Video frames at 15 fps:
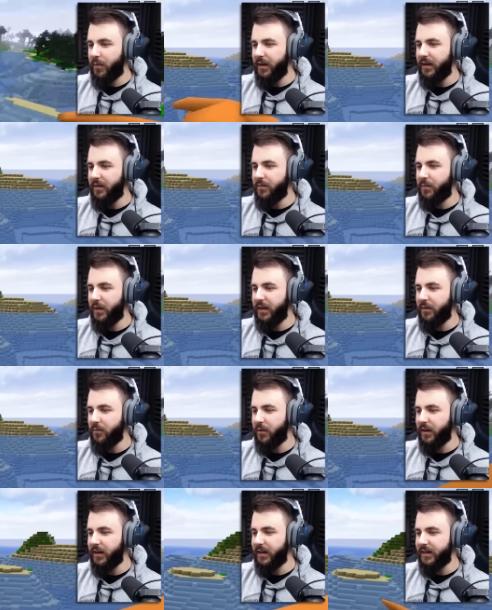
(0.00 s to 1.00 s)
Pete Pete
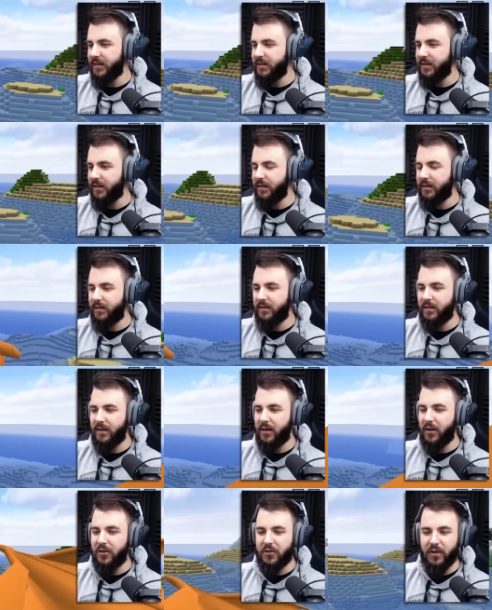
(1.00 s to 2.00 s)
wanted us to, to
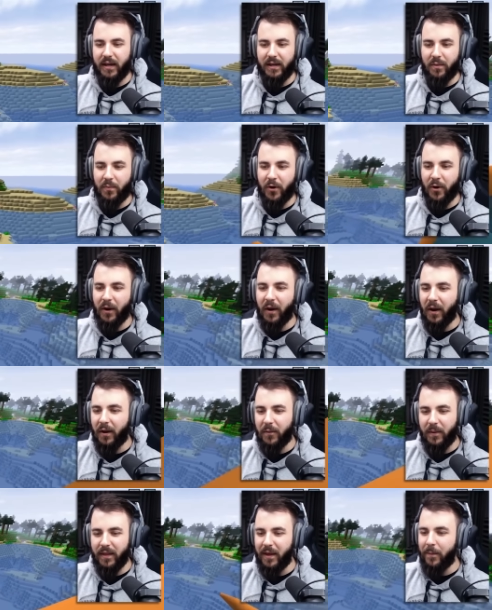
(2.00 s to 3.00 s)
go trade the
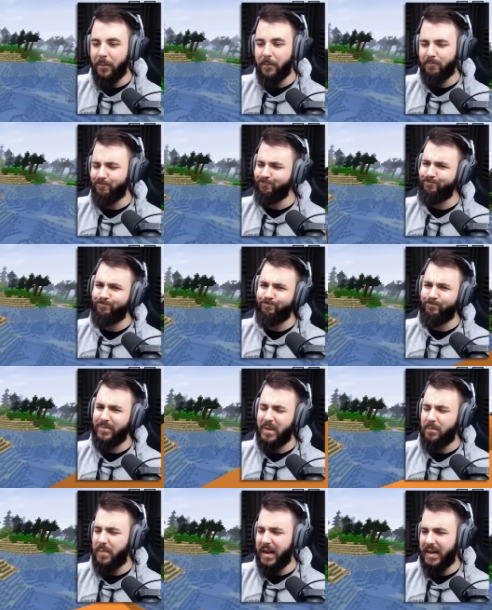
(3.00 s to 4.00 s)
Porygon with him.
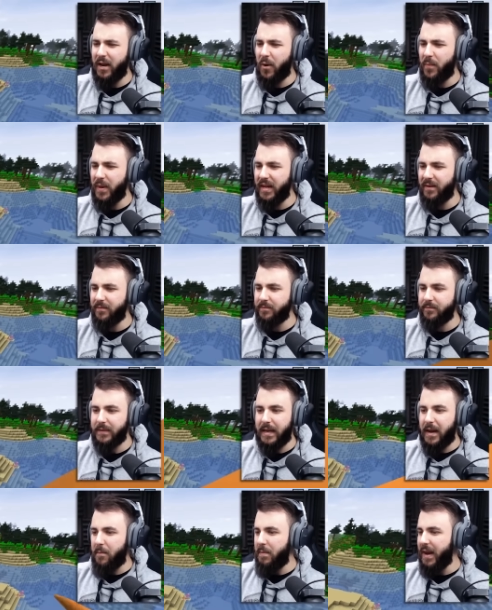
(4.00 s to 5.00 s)
Bloody old Pete.
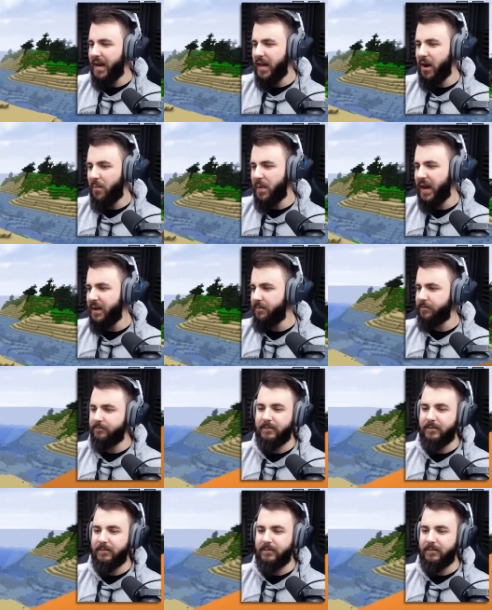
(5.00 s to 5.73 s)
Bloody old Pete.